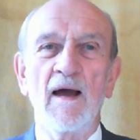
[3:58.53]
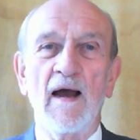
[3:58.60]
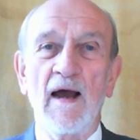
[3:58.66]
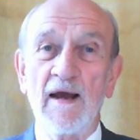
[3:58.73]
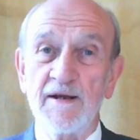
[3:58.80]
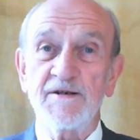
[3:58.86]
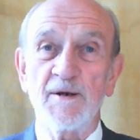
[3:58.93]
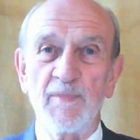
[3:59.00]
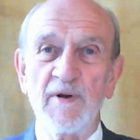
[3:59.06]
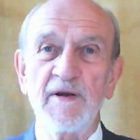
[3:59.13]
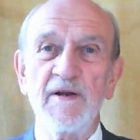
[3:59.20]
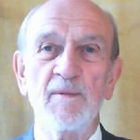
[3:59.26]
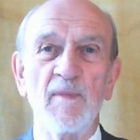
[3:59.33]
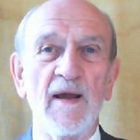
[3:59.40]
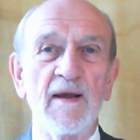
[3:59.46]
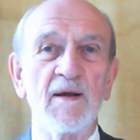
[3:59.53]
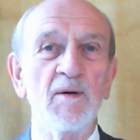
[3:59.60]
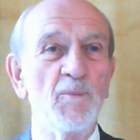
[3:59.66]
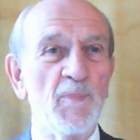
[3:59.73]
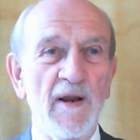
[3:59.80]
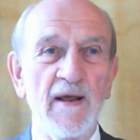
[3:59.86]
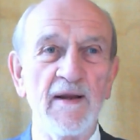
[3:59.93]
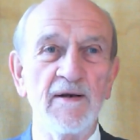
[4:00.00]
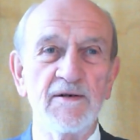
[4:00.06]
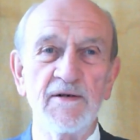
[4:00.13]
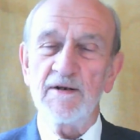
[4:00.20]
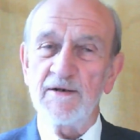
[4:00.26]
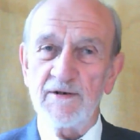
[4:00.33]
I submitted my complaint